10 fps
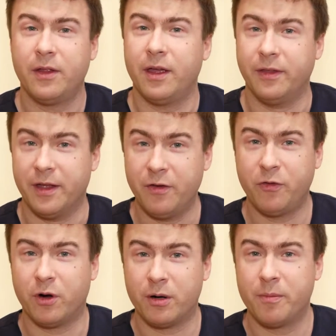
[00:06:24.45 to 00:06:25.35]
And
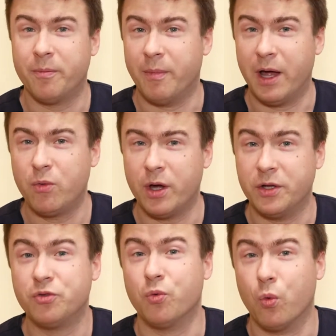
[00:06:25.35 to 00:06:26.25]
therefore, my
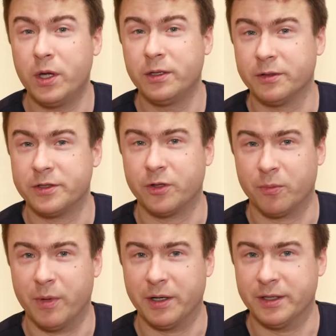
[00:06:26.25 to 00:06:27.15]
way to win on the
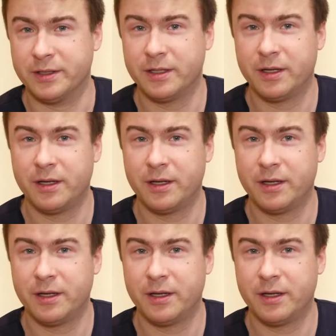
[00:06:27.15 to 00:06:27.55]
stock market